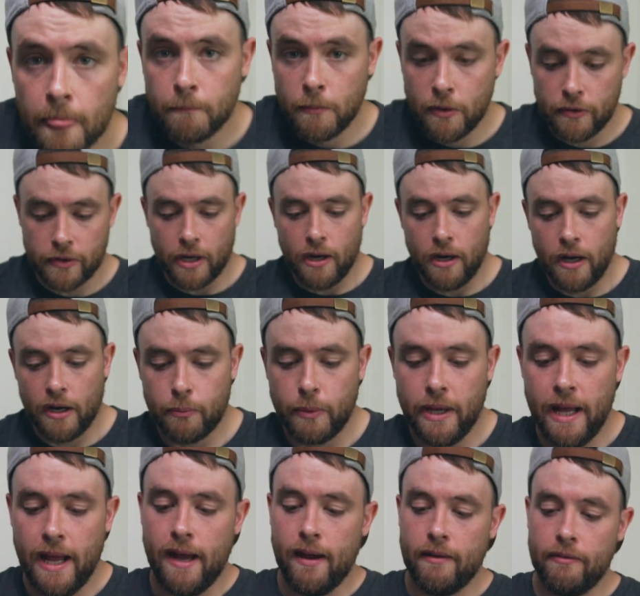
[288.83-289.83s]
Moving on,
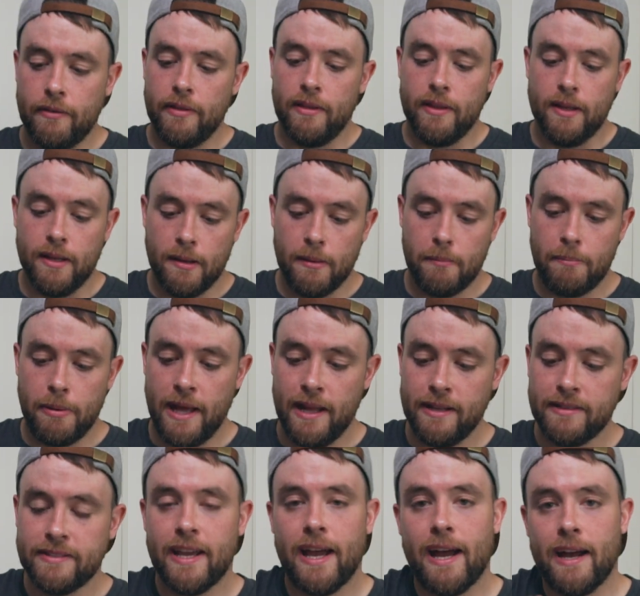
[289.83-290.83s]
we have the
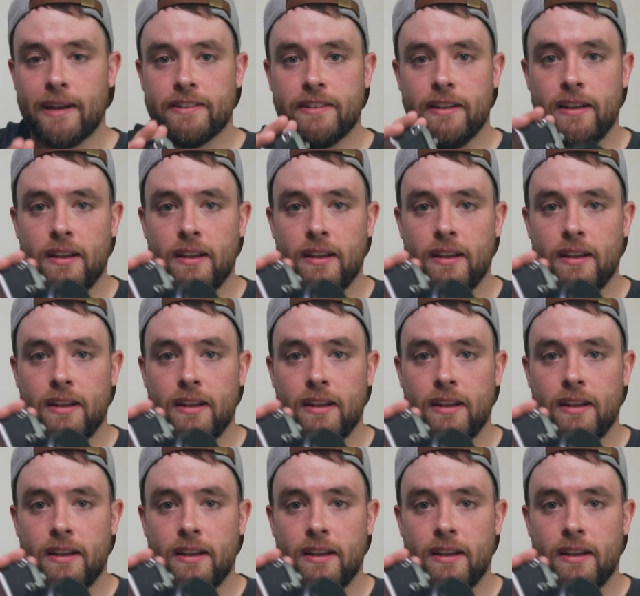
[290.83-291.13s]
Pentax